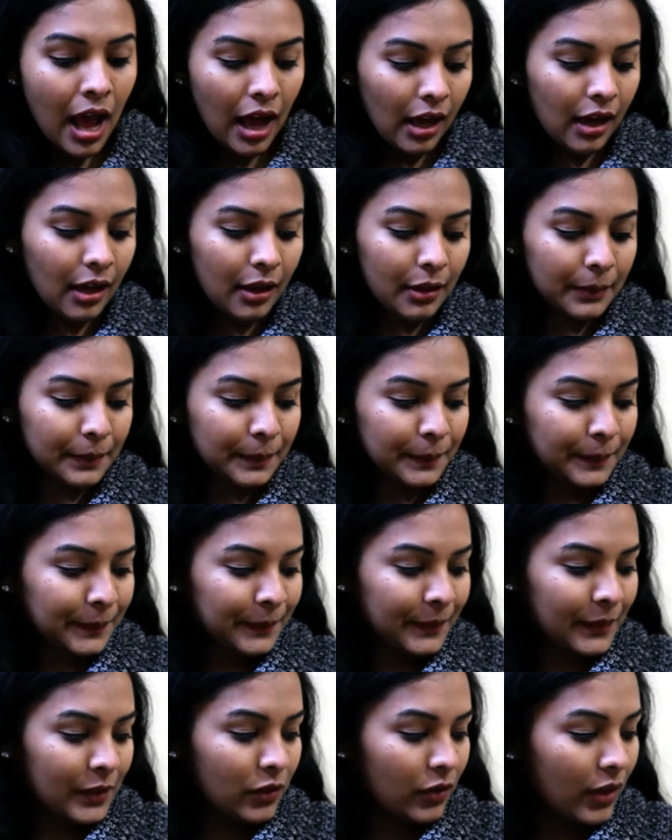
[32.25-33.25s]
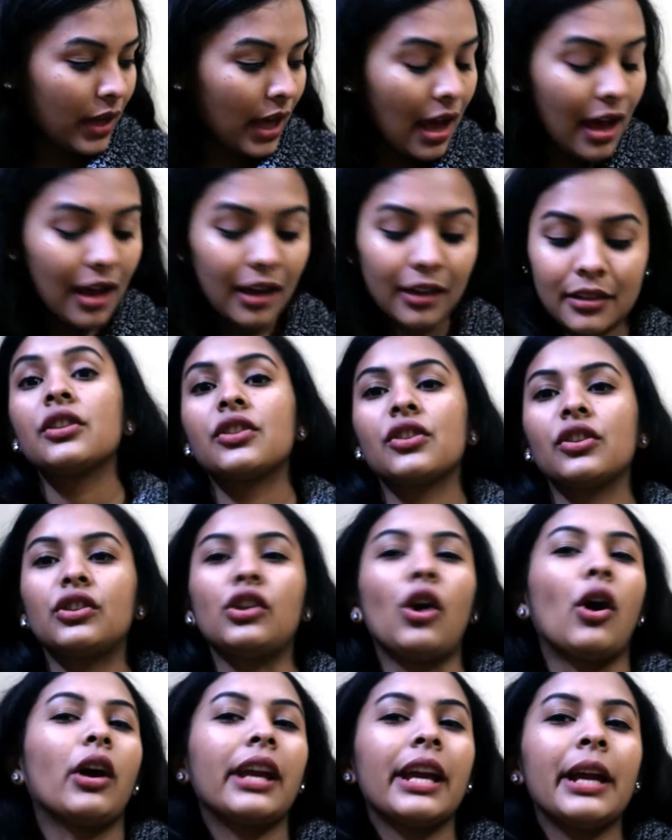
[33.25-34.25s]
So yeah, so
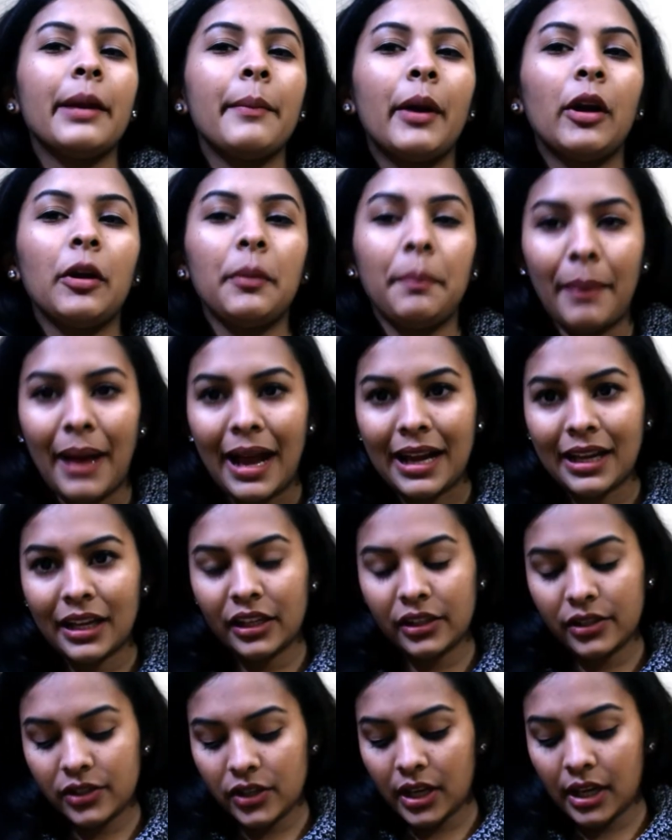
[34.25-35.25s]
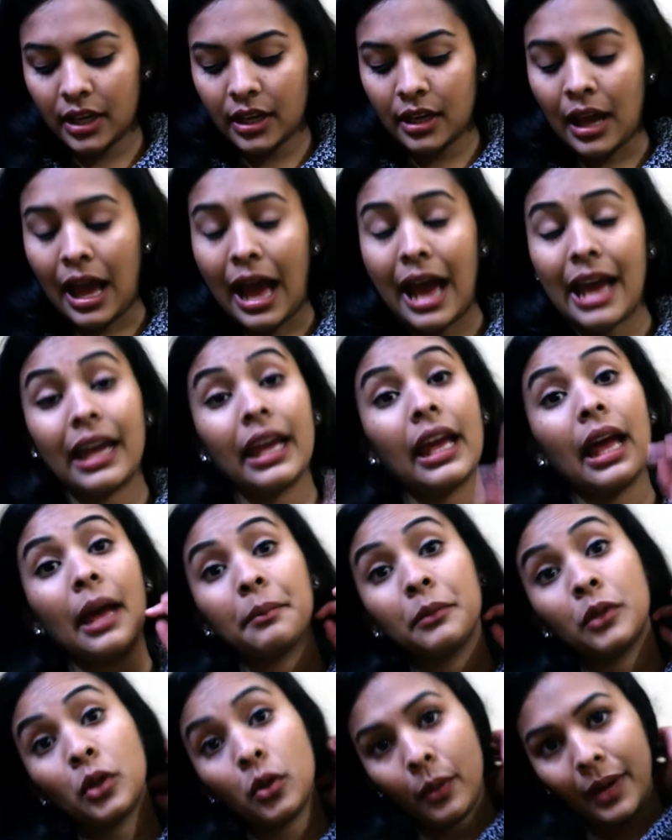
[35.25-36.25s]
talking about packaging, I
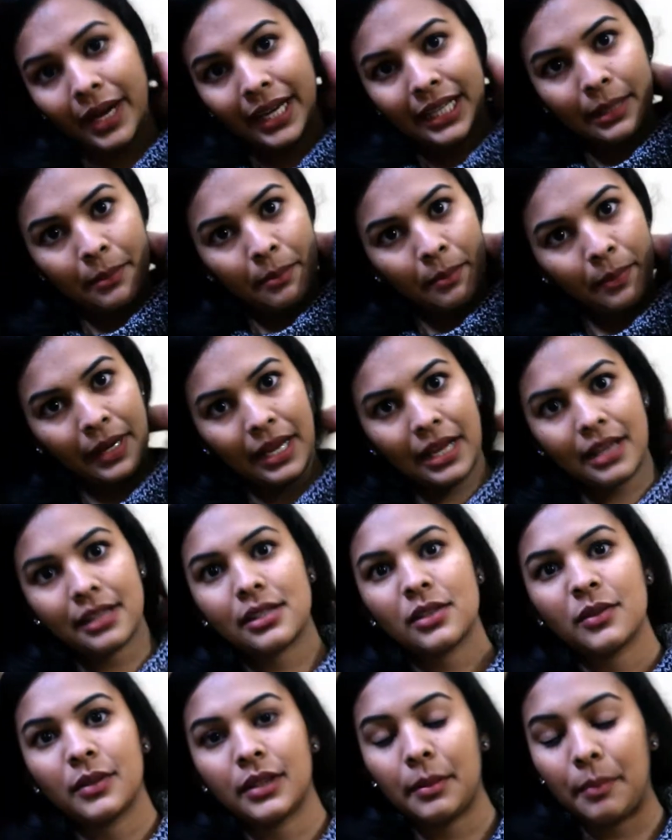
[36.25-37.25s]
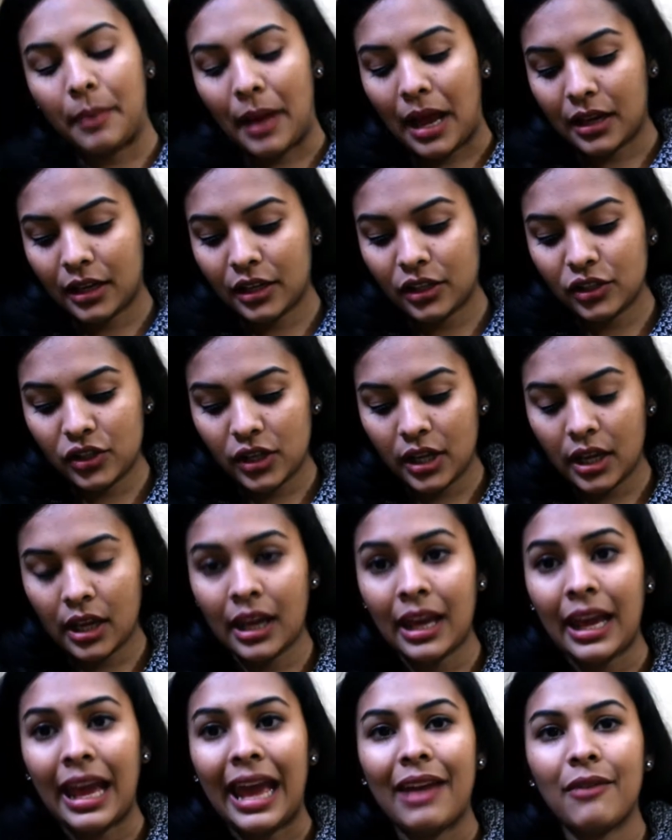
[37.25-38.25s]
am quite impressed with the
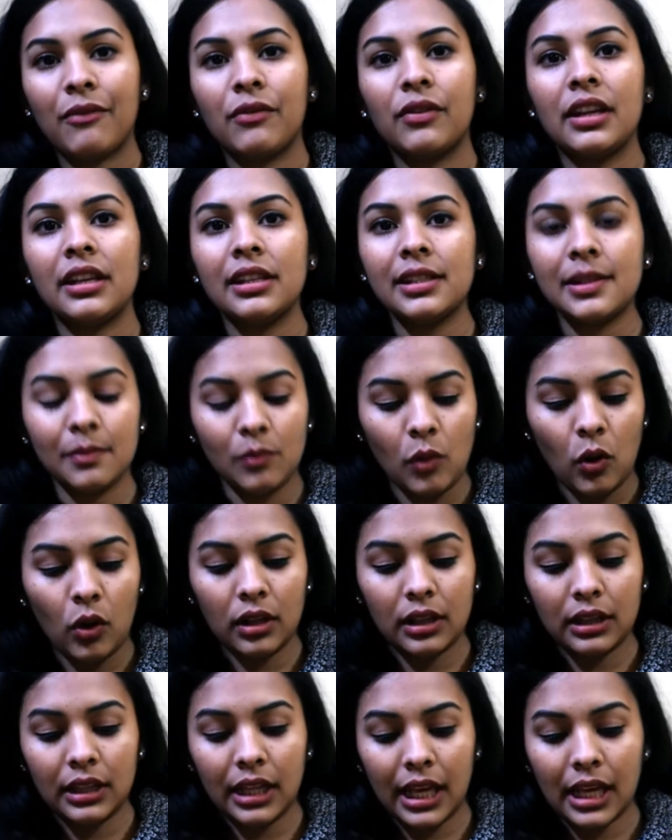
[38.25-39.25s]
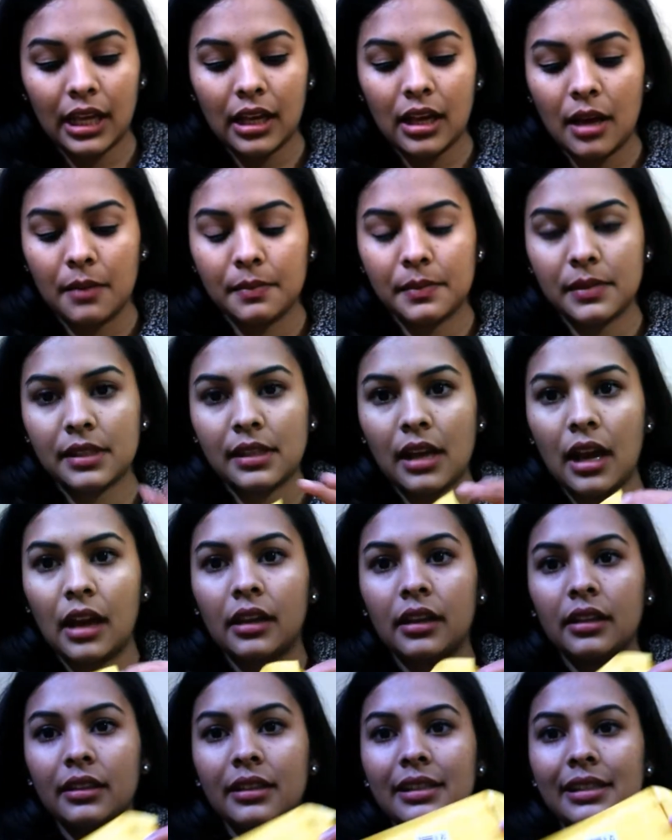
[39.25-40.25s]
packaging. Every small thing comes
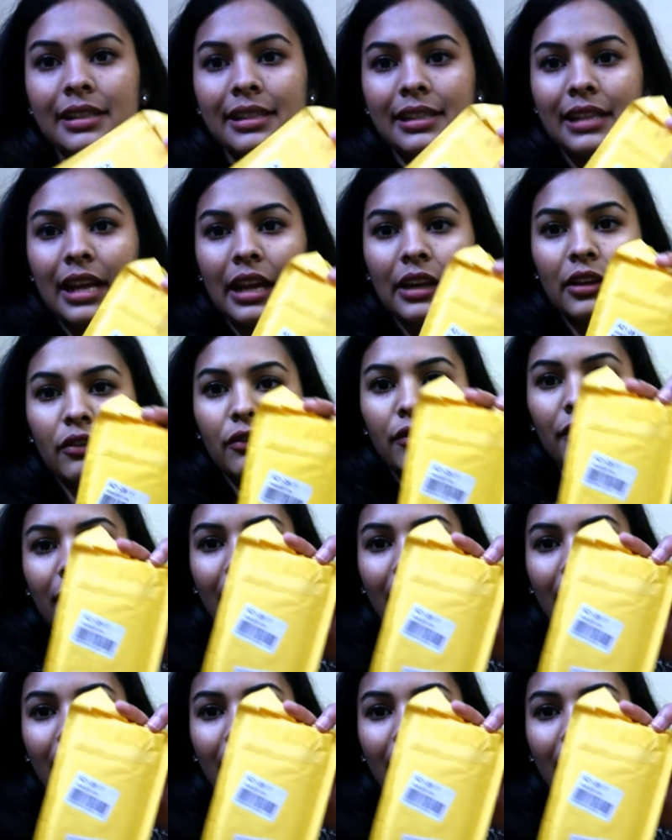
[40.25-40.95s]
under this kind of